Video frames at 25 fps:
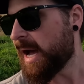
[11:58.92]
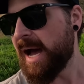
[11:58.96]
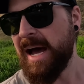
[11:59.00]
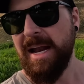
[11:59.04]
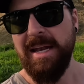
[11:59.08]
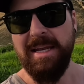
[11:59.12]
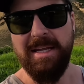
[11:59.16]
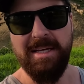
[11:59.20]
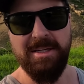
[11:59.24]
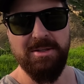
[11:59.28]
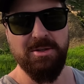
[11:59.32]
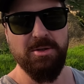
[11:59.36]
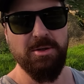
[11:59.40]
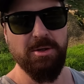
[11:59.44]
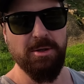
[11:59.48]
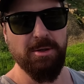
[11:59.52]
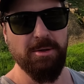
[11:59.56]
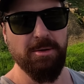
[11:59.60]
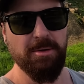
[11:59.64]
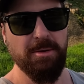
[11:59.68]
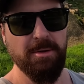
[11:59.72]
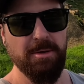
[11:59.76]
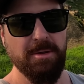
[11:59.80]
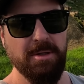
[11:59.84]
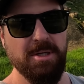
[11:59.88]
a
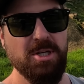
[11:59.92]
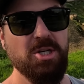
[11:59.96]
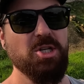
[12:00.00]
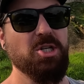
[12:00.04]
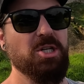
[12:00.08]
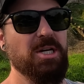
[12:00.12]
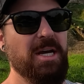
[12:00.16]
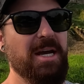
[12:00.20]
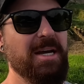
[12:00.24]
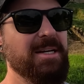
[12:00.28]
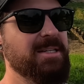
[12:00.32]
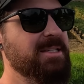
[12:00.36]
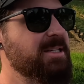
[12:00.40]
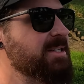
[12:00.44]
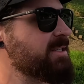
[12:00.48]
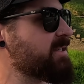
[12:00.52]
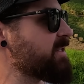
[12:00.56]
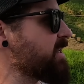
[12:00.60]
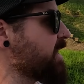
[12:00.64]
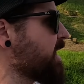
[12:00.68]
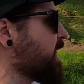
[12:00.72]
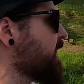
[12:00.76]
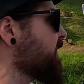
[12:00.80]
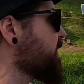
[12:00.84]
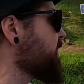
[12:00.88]
little shanty
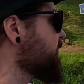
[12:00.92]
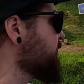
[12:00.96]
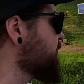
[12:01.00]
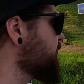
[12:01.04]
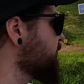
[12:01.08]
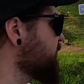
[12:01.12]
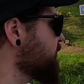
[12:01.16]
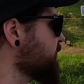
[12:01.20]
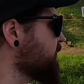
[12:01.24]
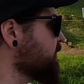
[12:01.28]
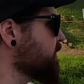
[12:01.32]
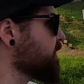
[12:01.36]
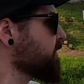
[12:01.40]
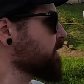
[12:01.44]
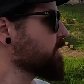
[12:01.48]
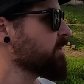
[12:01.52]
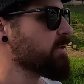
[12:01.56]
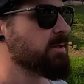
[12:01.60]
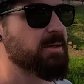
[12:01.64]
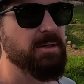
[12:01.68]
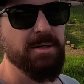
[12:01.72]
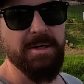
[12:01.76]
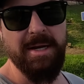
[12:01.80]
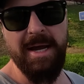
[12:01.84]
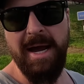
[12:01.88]
town.
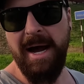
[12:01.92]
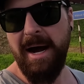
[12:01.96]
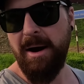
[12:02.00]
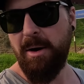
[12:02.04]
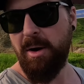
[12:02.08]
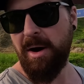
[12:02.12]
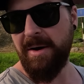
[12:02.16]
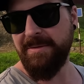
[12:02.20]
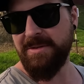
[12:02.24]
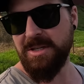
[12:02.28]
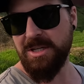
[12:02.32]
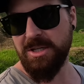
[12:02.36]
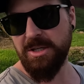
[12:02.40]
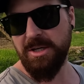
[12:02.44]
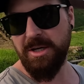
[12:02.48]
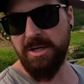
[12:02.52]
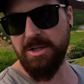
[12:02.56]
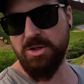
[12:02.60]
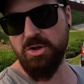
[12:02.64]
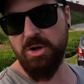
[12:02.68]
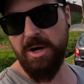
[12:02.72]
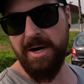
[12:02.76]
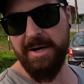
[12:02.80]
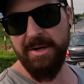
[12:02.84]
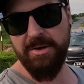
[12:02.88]
Now I've just got to
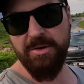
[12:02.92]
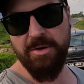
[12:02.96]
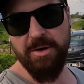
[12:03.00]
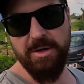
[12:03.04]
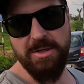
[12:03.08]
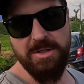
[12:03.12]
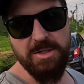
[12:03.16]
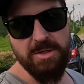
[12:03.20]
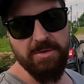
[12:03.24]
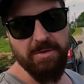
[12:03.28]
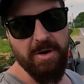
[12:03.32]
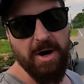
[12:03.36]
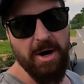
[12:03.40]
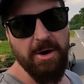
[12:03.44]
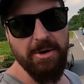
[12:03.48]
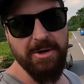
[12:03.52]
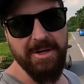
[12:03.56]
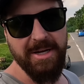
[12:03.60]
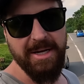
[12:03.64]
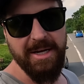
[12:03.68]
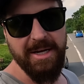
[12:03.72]
try to cross the road